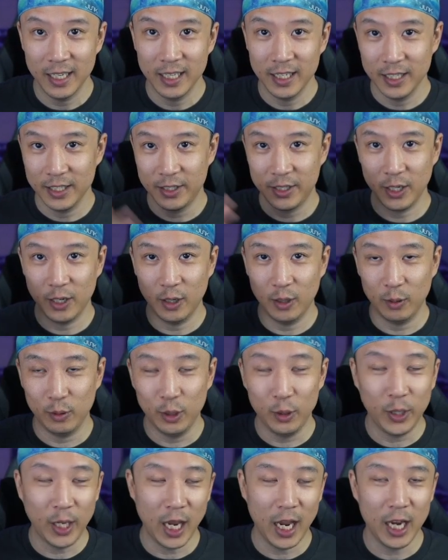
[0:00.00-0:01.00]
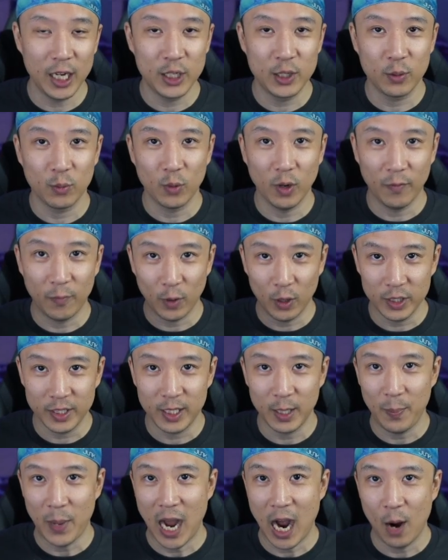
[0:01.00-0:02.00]
So Luke Cage reverts the
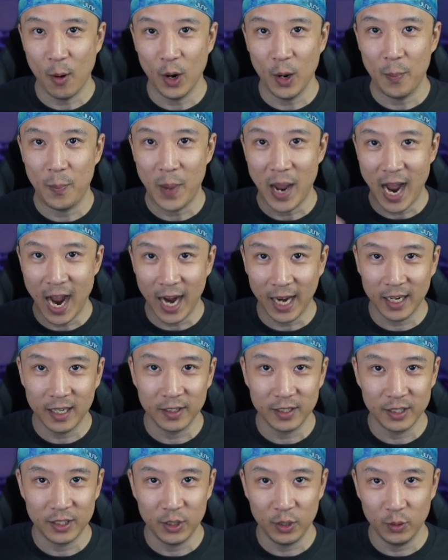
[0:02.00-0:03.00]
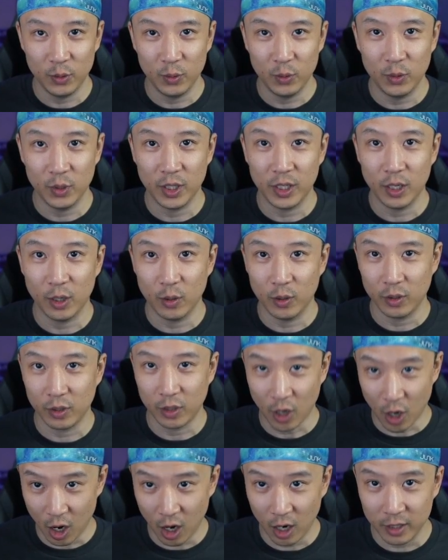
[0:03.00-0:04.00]
power back to their
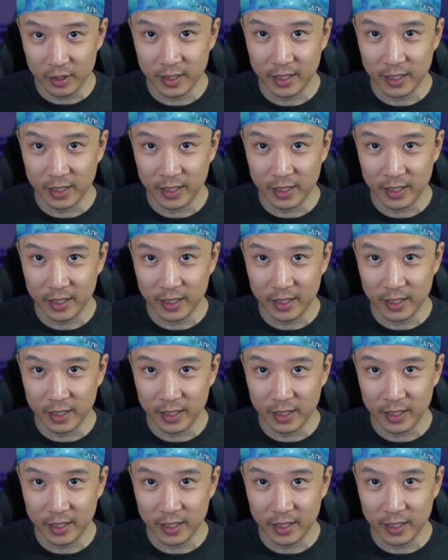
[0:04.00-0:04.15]
cards.